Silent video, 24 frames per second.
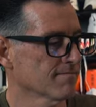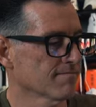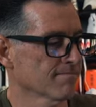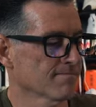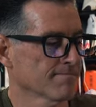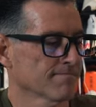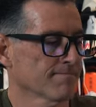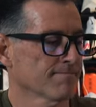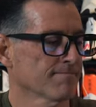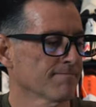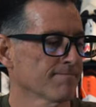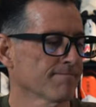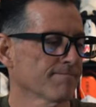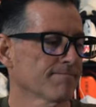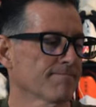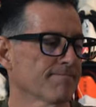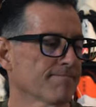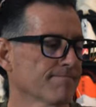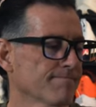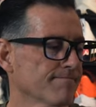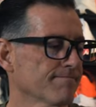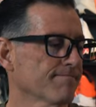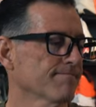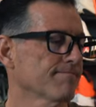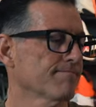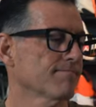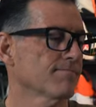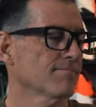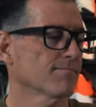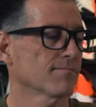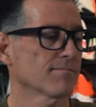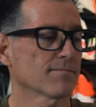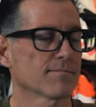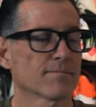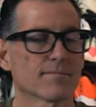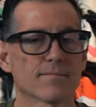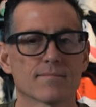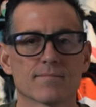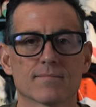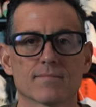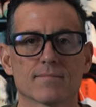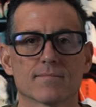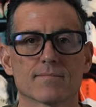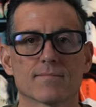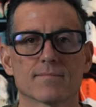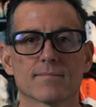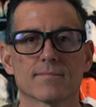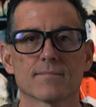
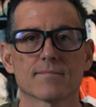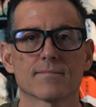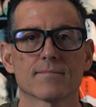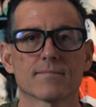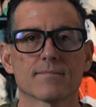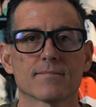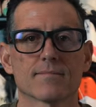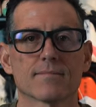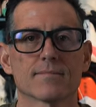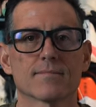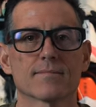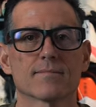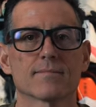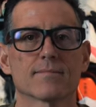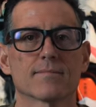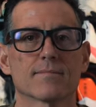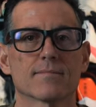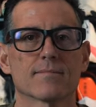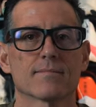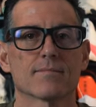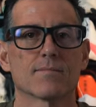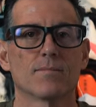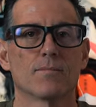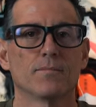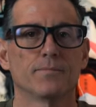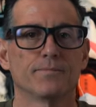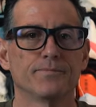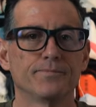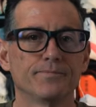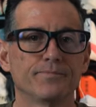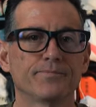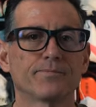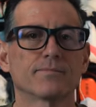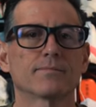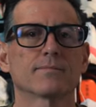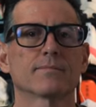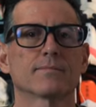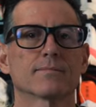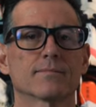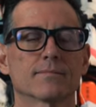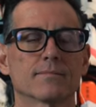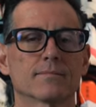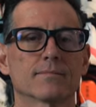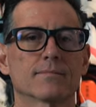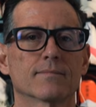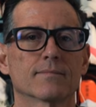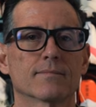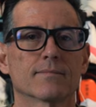
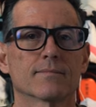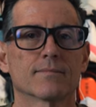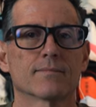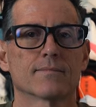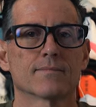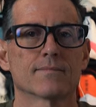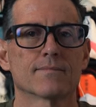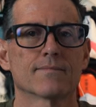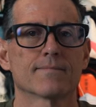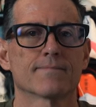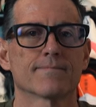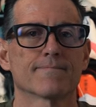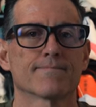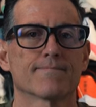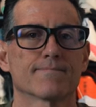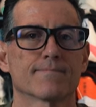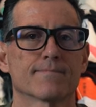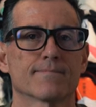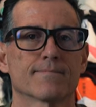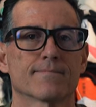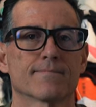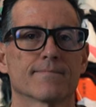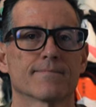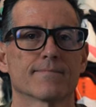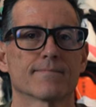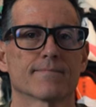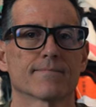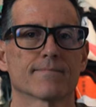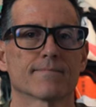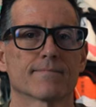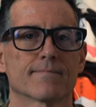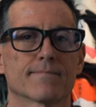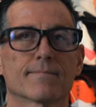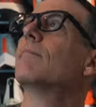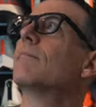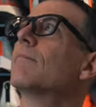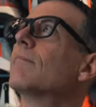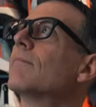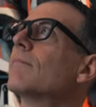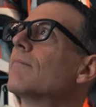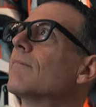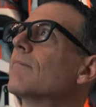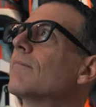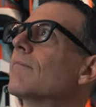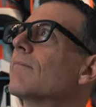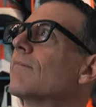No words are spoken by the person on screen.